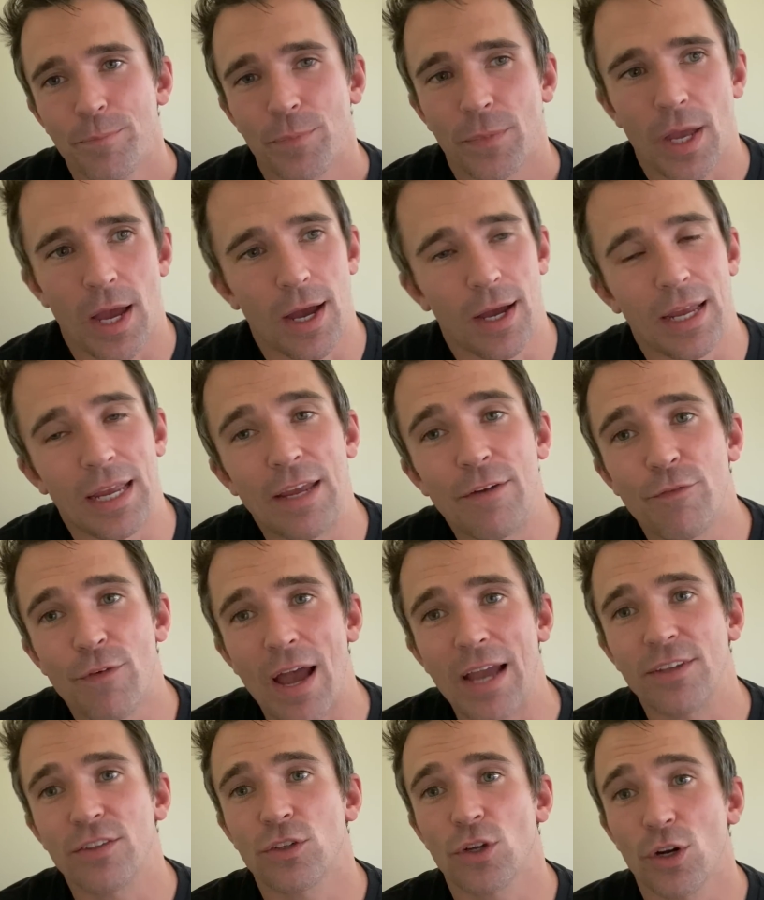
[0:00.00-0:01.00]
If
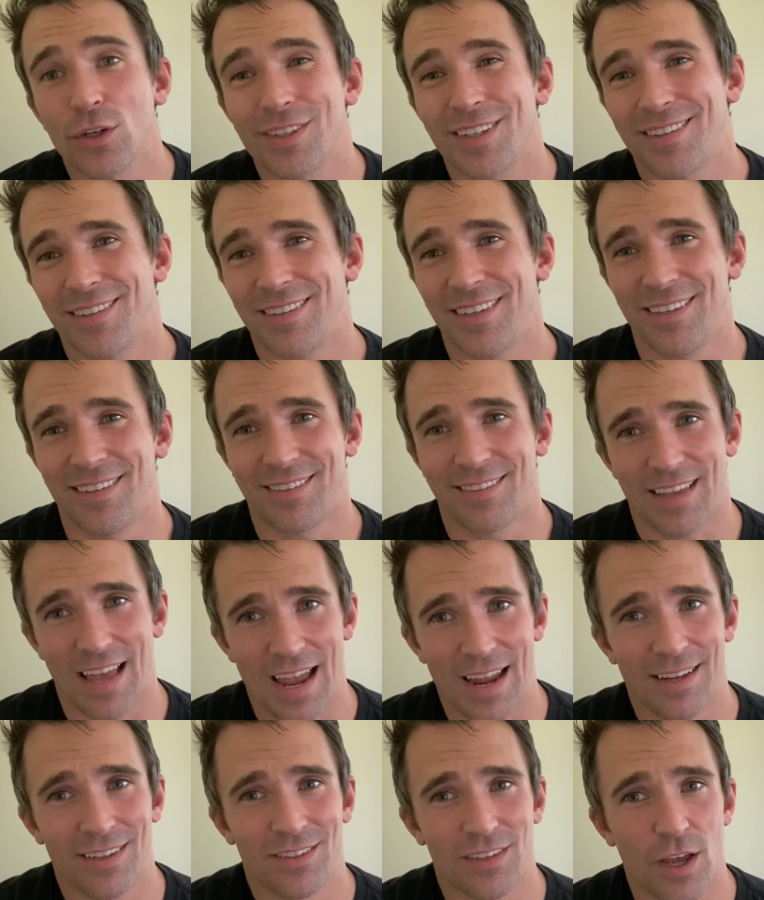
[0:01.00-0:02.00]
I start to see
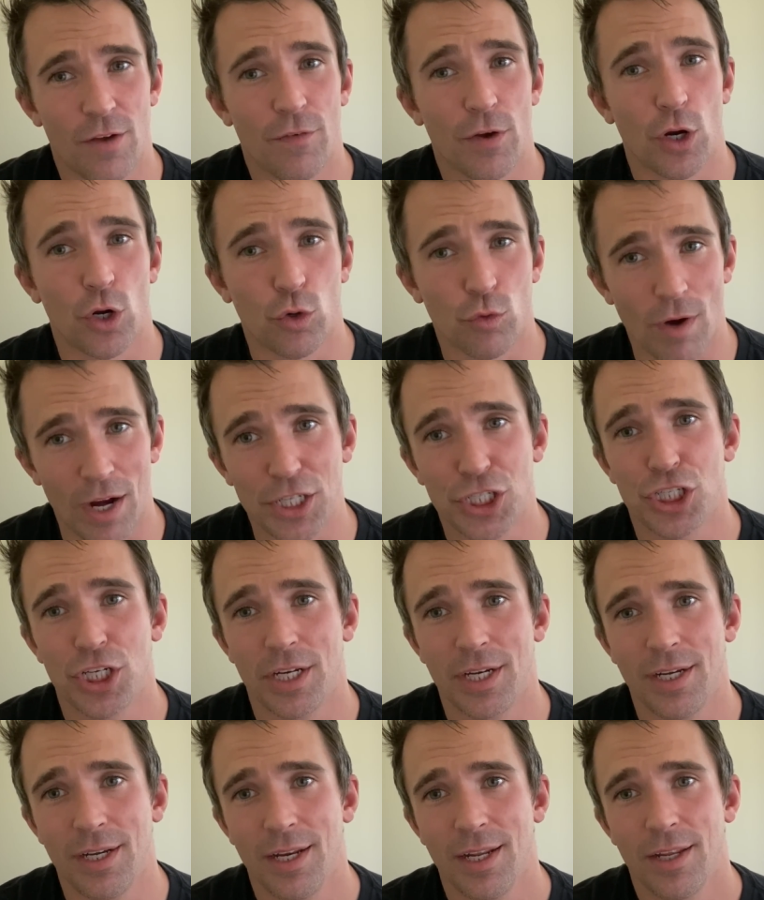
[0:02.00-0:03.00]
signs of
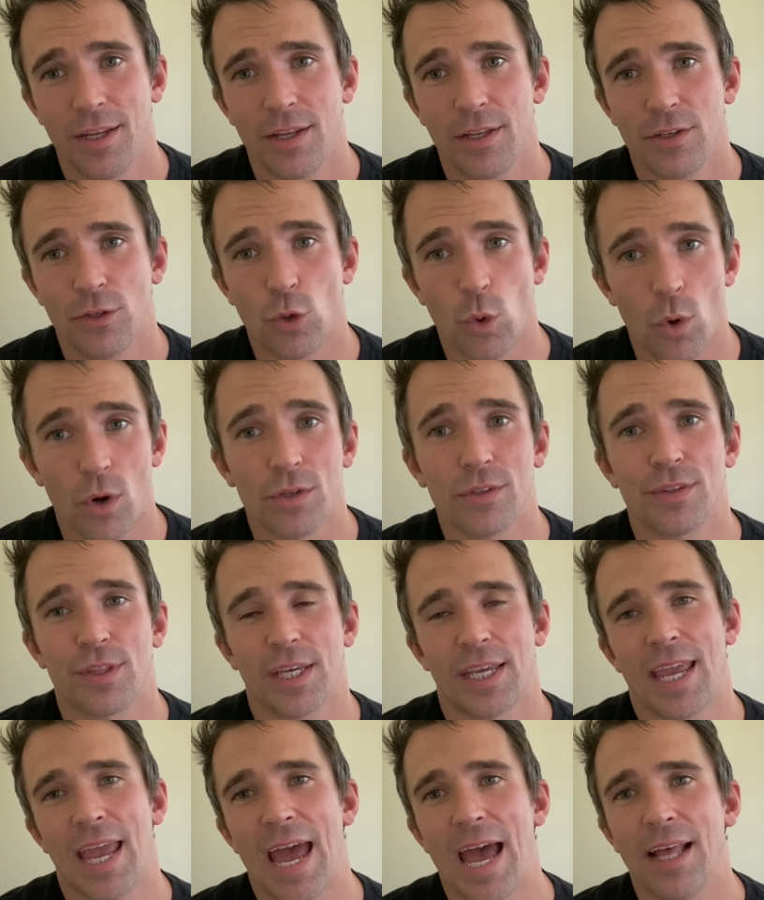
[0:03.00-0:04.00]
aggression towards
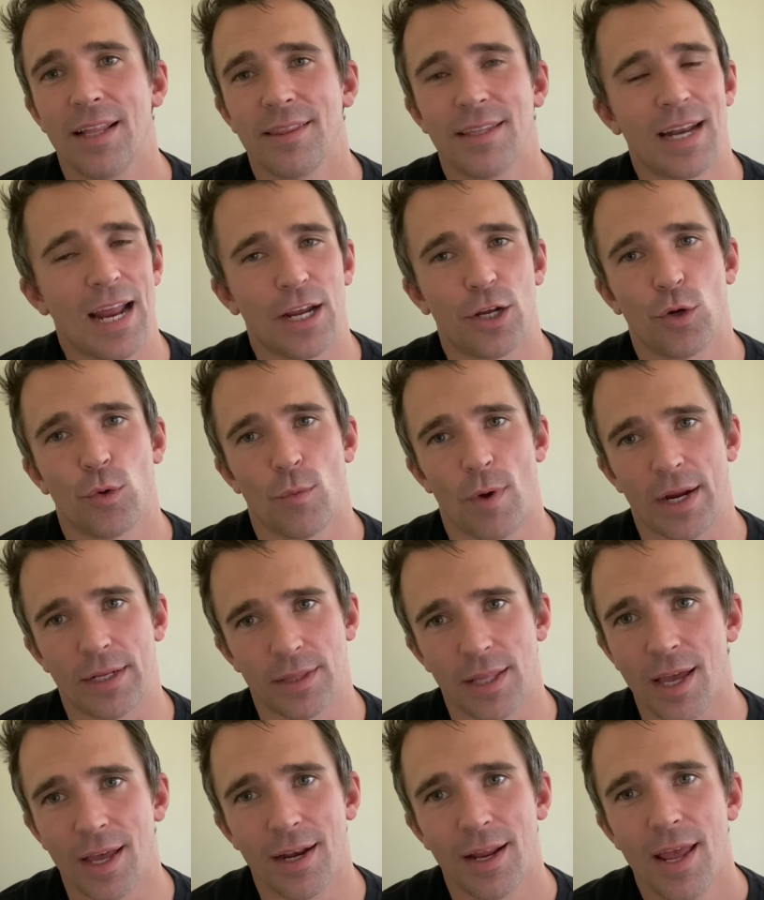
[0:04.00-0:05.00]
the cat, then I
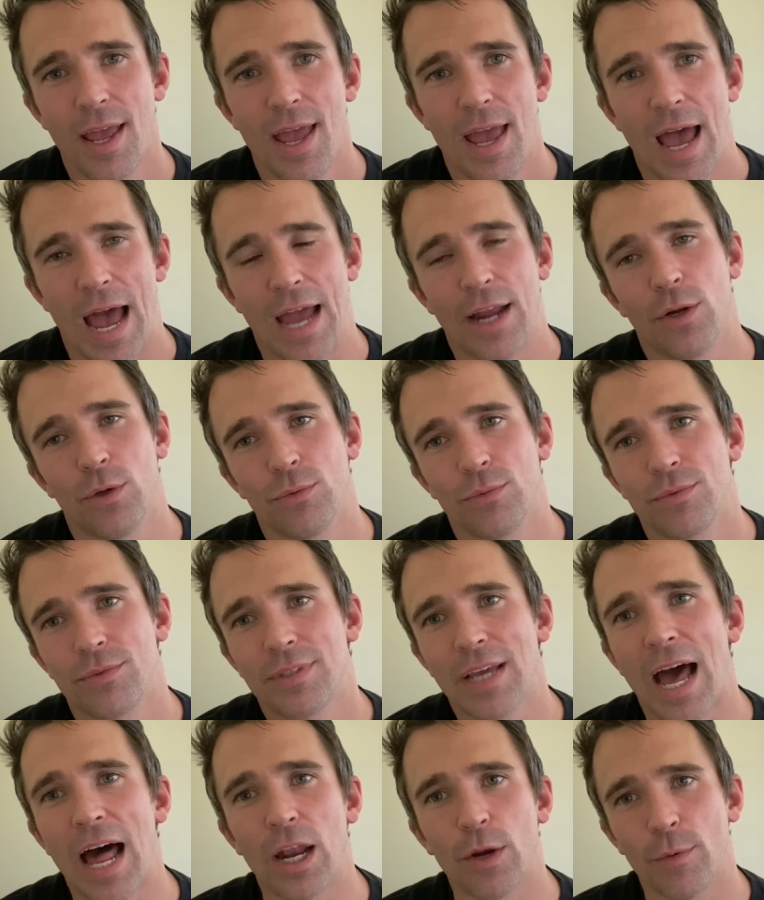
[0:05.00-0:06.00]
correct that. I don't
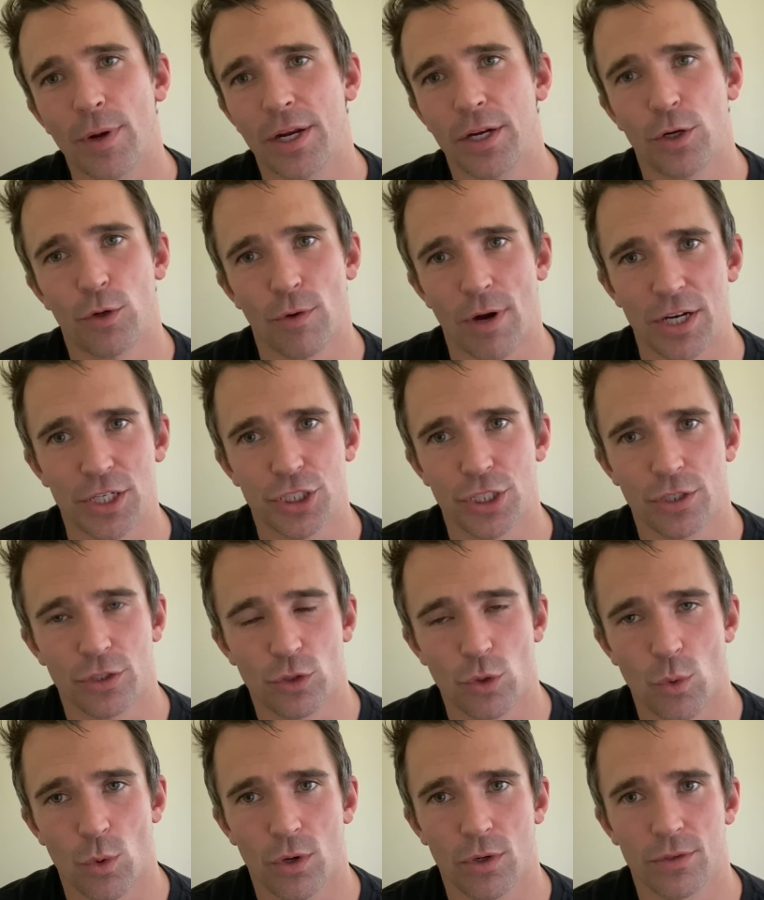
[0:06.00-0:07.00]
tolerate aggression
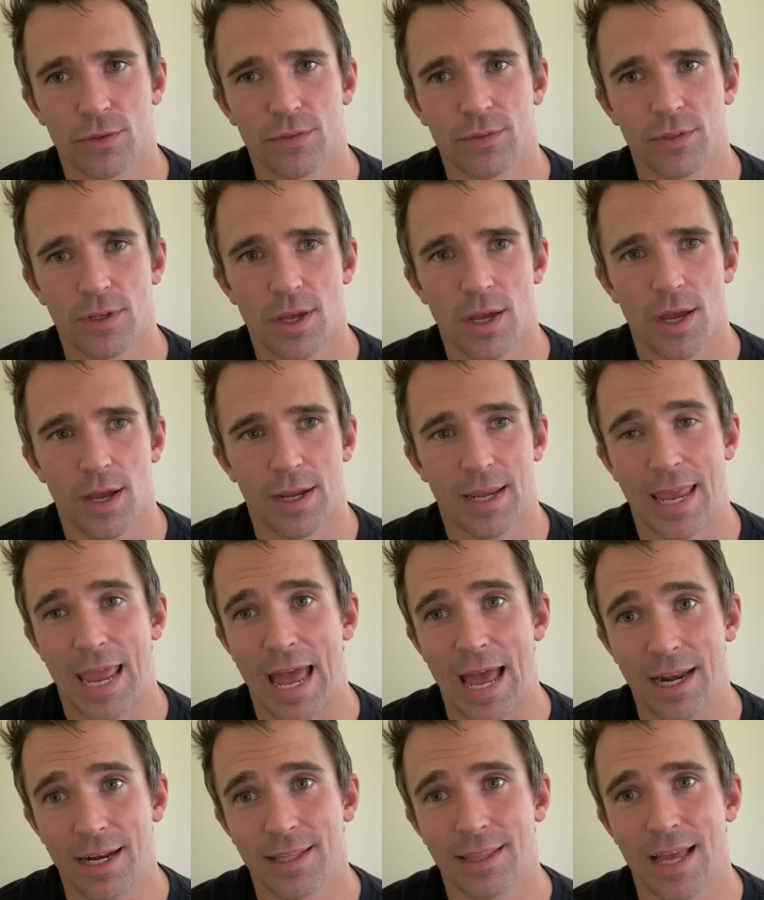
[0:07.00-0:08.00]
towards a
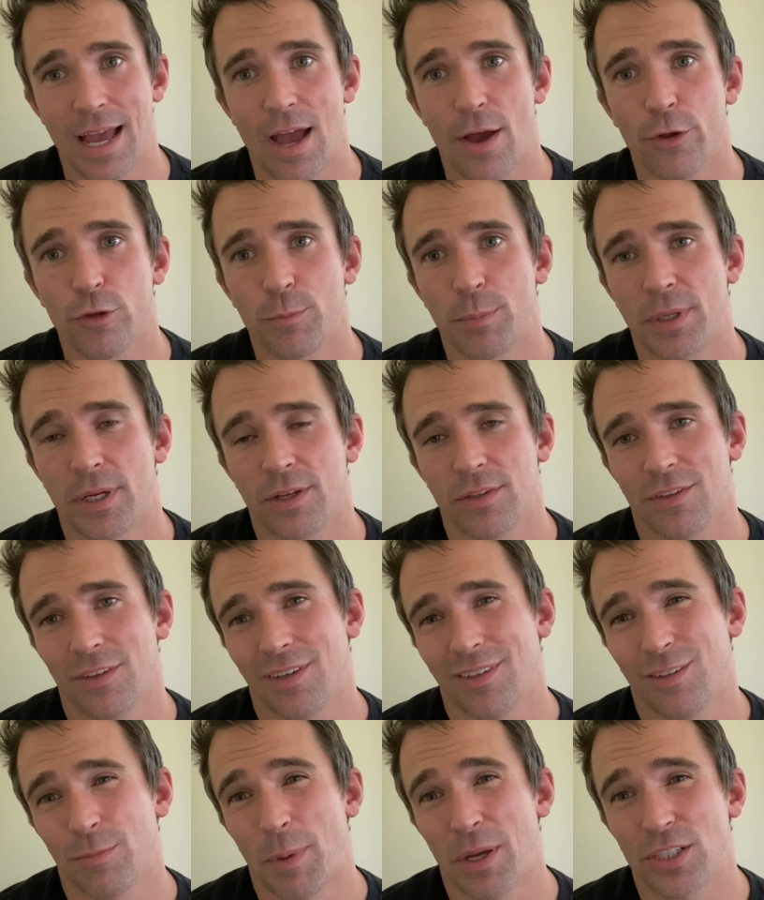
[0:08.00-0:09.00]
cat in the house because,
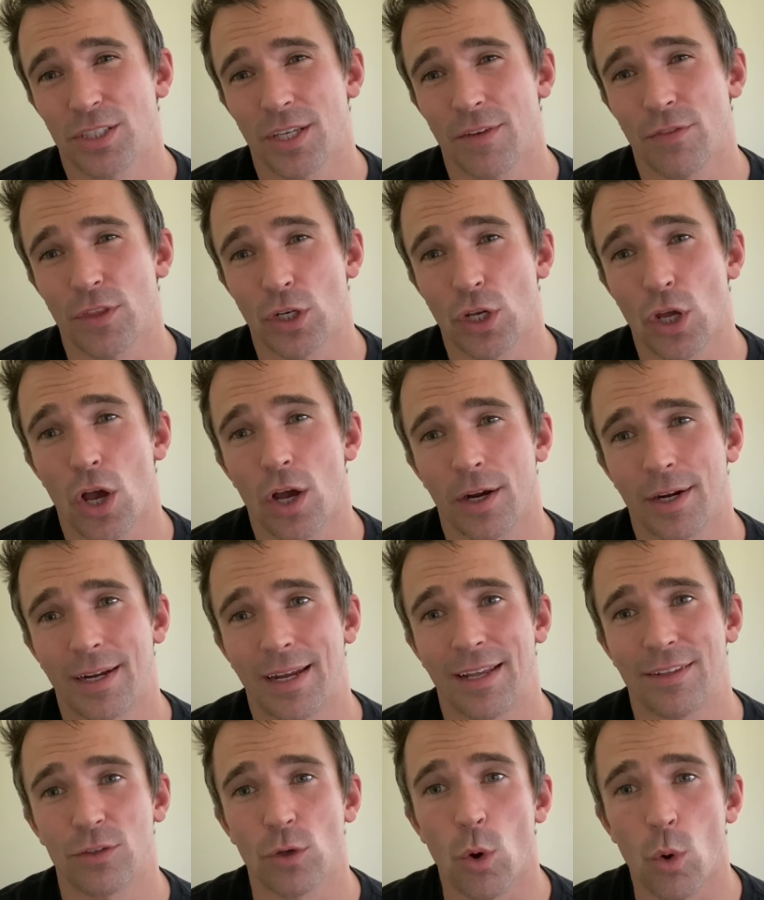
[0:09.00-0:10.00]
especially if the dog
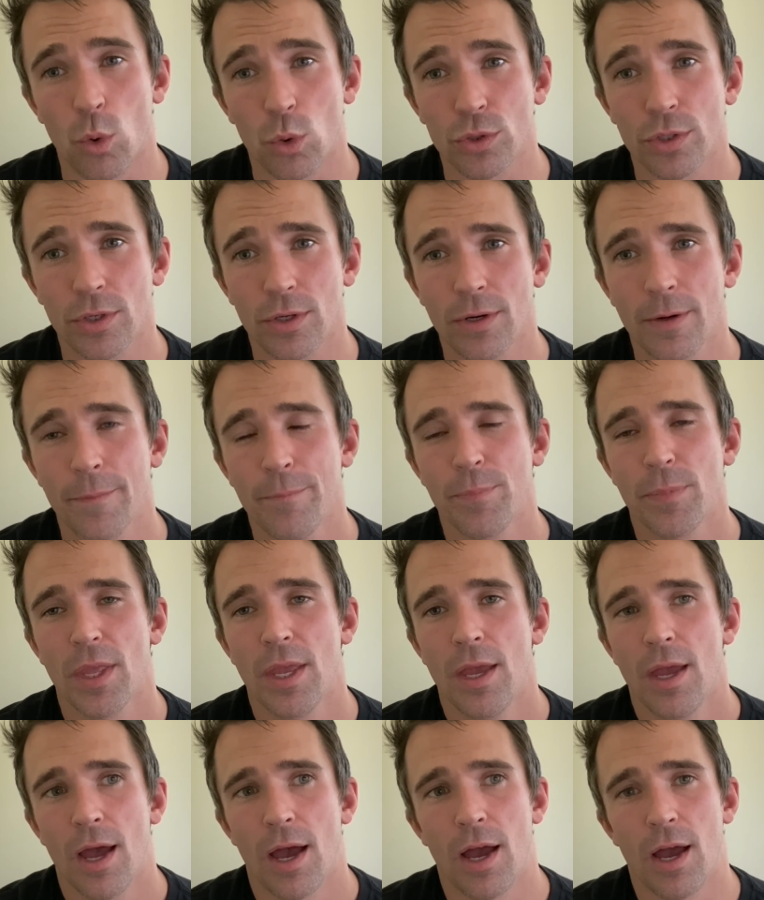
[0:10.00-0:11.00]
gets older,
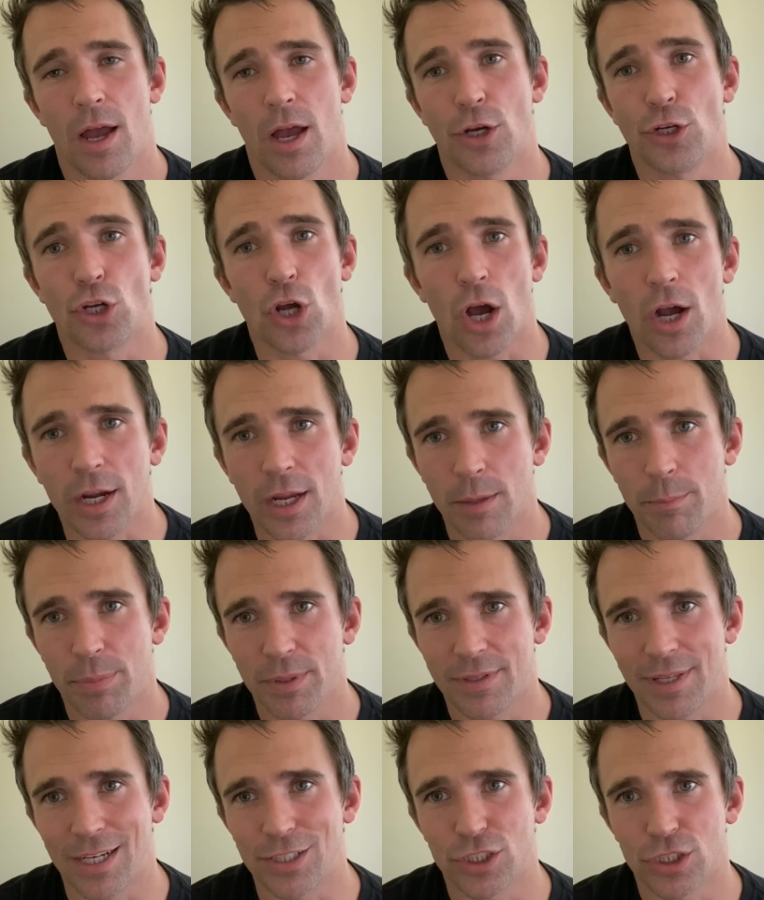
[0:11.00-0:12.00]
a dog can
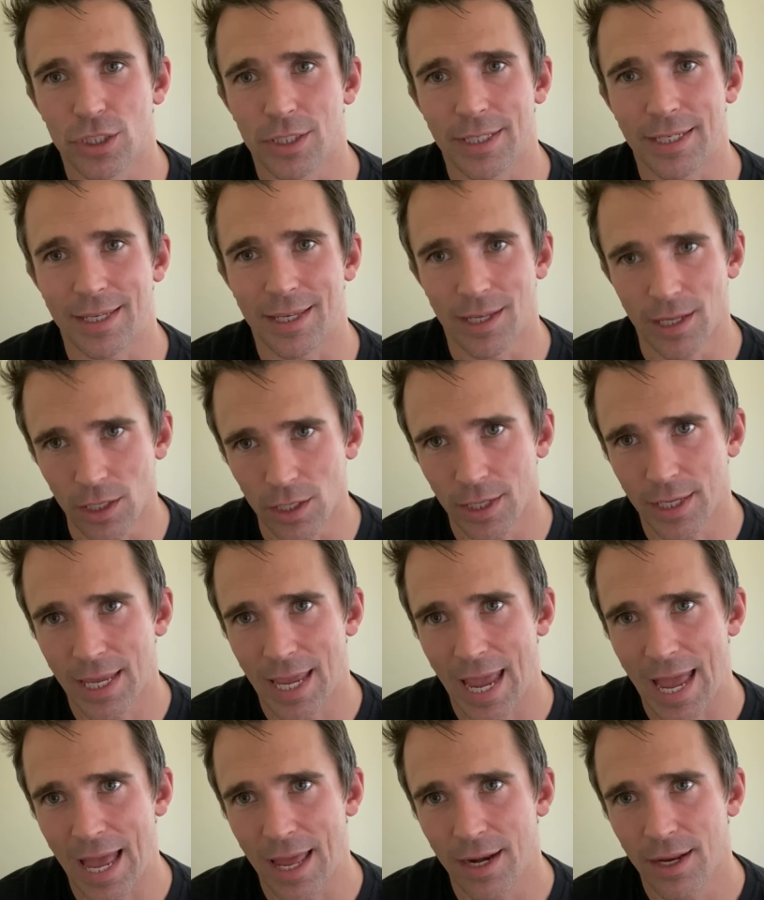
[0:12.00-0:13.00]
potentially kill a
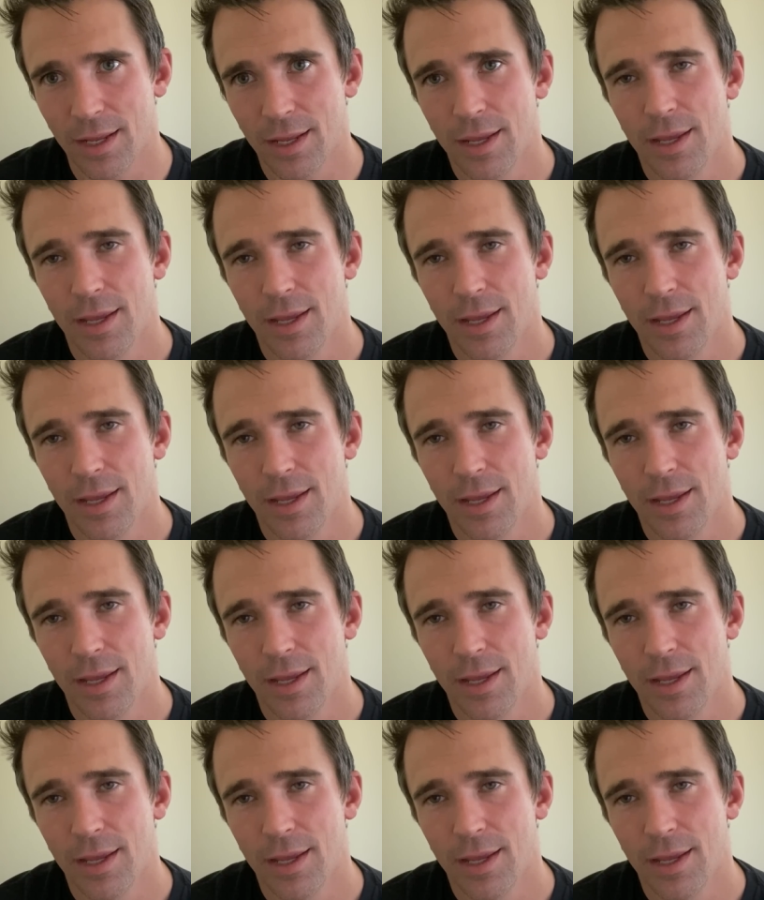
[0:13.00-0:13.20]
cat,